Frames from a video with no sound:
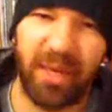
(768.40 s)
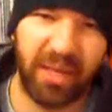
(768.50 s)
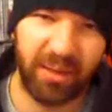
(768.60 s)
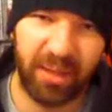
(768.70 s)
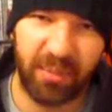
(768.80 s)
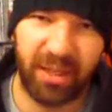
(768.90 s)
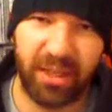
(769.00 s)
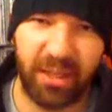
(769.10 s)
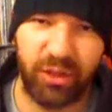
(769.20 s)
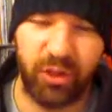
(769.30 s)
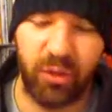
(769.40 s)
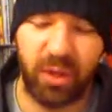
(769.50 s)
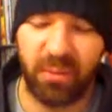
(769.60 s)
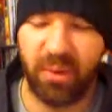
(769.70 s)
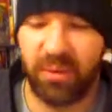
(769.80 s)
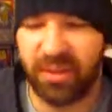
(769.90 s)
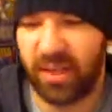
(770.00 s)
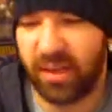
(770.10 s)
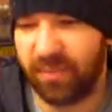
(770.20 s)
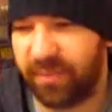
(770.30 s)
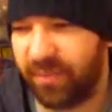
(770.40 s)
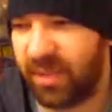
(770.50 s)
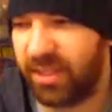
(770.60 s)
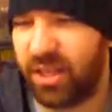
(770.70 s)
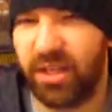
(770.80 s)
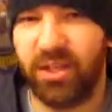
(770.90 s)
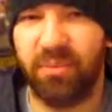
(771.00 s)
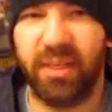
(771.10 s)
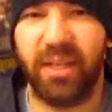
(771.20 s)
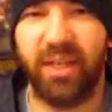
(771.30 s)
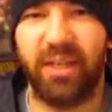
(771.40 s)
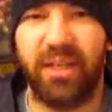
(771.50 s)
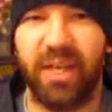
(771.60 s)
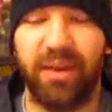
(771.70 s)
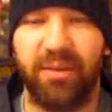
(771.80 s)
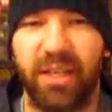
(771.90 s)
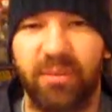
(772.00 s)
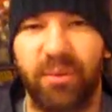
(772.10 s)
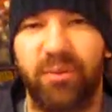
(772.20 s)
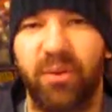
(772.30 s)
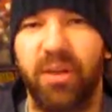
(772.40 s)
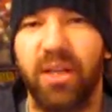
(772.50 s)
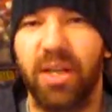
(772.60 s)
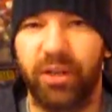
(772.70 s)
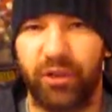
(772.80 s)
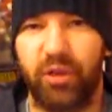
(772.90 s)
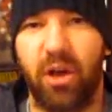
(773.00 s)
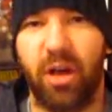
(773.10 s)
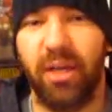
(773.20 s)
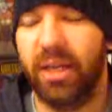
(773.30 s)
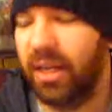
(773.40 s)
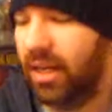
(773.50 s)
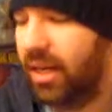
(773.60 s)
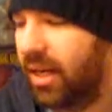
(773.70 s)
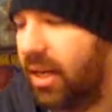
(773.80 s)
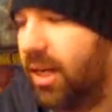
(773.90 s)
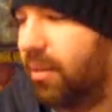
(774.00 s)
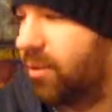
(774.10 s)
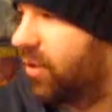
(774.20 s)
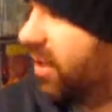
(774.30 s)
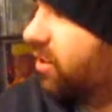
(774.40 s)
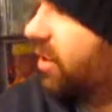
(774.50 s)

they, they make a little joke about um, his costume being a, an advertising for Tron. Um, so that's